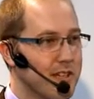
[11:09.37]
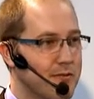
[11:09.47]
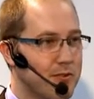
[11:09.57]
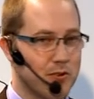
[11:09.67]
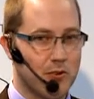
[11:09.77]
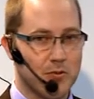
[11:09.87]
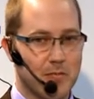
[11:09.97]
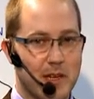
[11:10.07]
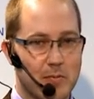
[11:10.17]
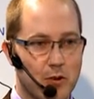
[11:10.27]
If you don't
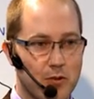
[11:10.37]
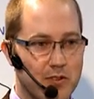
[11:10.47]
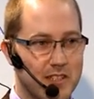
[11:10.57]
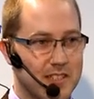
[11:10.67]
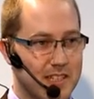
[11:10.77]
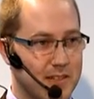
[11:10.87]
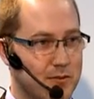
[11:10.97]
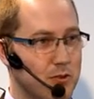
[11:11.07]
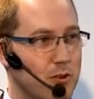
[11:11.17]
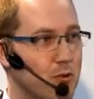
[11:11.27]
make profit,
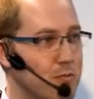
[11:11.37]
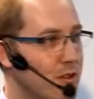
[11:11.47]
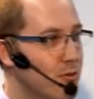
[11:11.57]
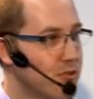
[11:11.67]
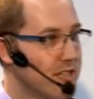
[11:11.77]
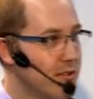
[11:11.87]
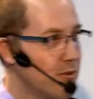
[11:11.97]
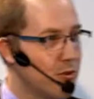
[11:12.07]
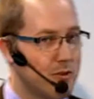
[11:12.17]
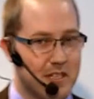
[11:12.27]
if you go below
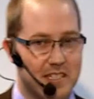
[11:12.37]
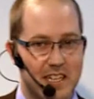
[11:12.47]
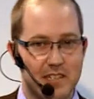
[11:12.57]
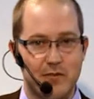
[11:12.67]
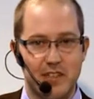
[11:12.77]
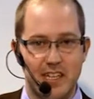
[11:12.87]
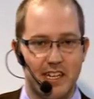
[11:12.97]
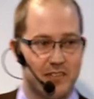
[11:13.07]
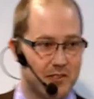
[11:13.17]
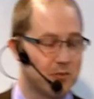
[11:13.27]
0 at the end of the
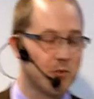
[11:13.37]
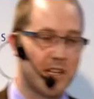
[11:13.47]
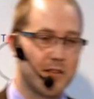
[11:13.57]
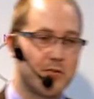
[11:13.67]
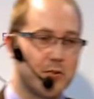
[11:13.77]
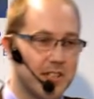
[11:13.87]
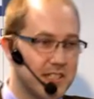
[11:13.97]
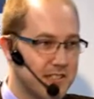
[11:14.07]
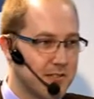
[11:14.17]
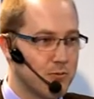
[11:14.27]
year and you do that a few
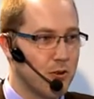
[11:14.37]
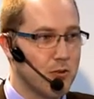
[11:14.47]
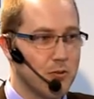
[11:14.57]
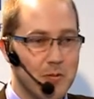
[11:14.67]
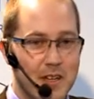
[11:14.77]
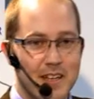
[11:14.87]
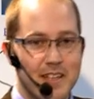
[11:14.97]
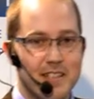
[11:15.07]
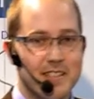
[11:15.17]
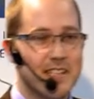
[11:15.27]
years in a row,
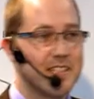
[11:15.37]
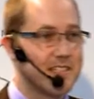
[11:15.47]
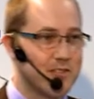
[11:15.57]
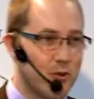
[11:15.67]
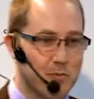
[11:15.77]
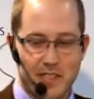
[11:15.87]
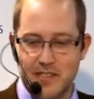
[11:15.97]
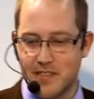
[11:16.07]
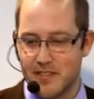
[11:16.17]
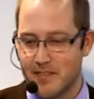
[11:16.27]
then there's no
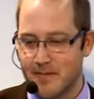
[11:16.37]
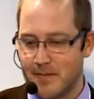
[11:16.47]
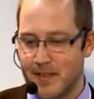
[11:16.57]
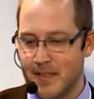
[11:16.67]
business.